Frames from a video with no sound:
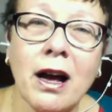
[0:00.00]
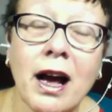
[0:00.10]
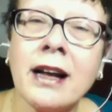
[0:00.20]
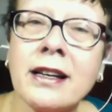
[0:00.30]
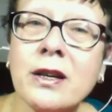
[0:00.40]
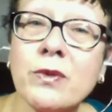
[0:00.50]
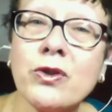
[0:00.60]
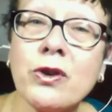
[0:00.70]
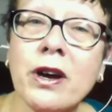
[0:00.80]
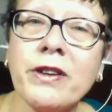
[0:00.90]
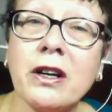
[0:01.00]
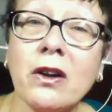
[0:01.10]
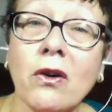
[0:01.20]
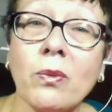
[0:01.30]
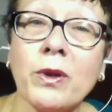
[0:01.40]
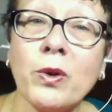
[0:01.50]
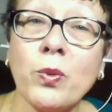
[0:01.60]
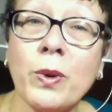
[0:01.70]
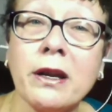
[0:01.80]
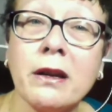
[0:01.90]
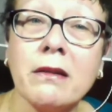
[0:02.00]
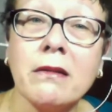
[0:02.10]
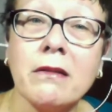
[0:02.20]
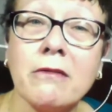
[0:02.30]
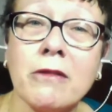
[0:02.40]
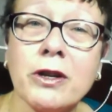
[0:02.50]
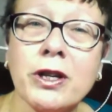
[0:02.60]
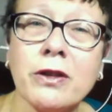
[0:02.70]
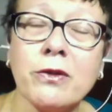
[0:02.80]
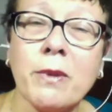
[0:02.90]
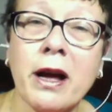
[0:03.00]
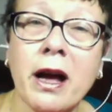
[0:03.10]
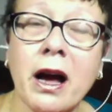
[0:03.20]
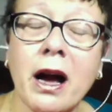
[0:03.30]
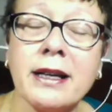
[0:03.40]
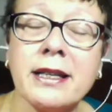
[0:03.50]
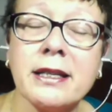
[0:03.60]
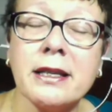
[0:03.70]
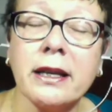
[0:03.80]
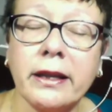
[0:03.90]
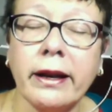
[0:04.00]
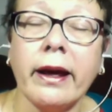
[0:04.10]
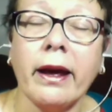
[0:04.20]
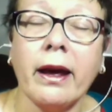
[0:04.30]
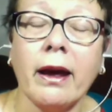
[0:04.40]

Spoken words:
And as I was driving along with the wind rushing through my hair, I suddenly